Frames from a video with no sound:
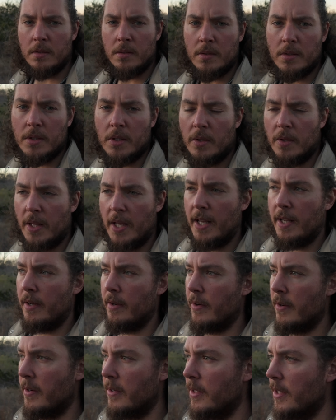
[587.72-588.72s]
So that
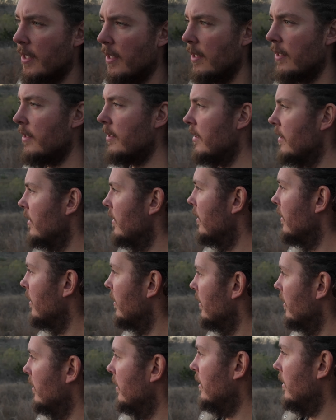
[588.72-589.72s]
herd that
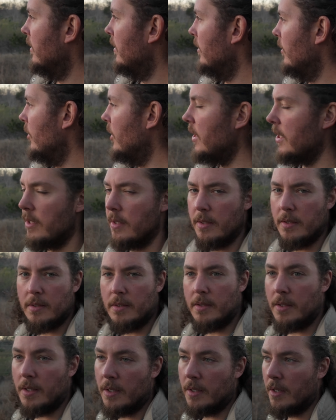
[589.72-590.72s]
we
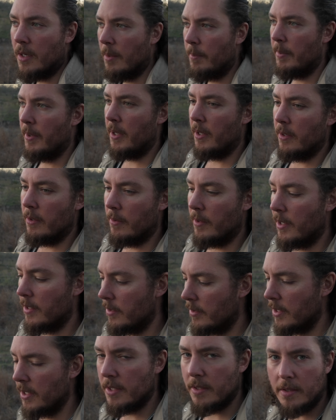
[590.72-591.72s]
snuck up on, or
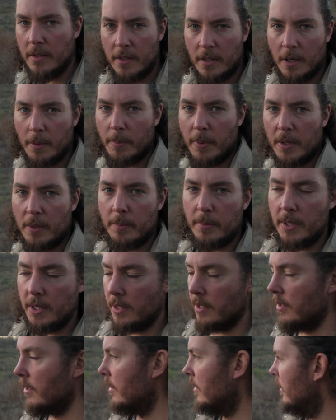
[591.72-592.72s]
rather they snuck up on
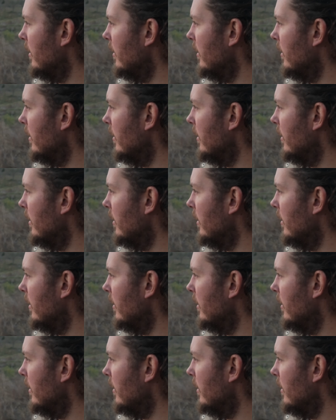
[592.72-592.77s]
me,